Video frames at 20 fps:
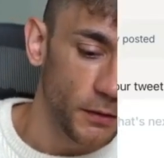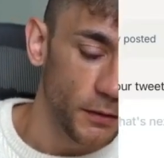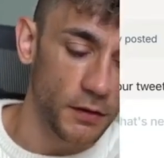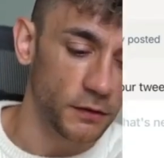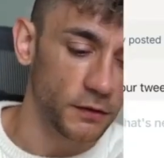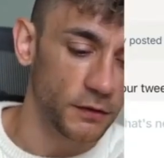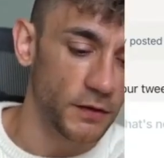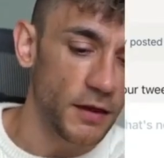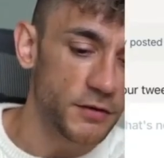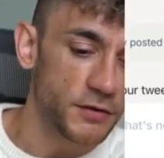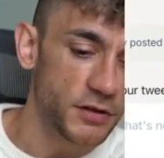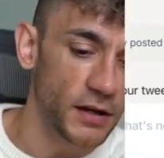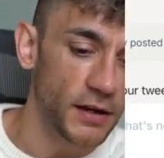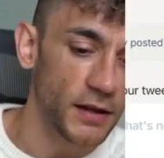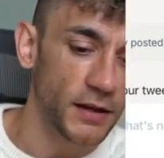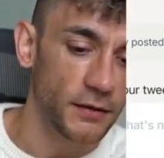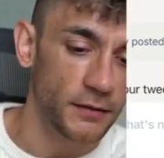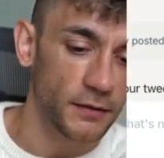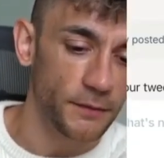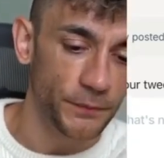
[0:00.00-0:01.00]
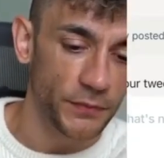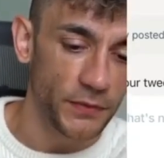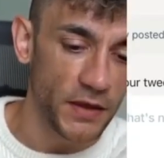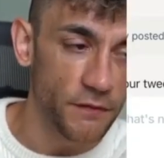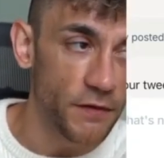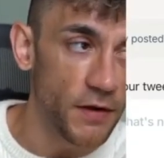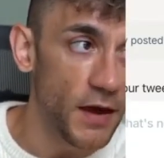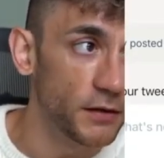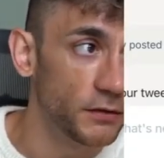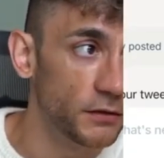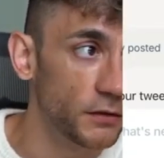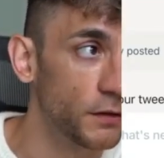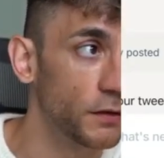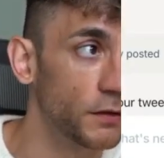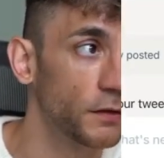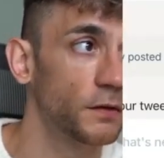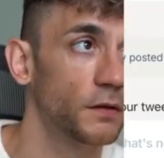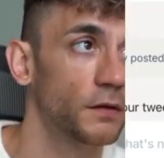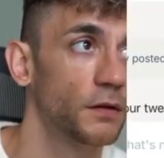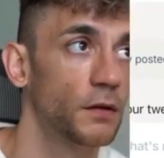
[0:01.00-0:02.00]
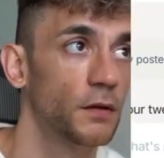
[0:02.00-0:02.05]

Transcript: scheduling events,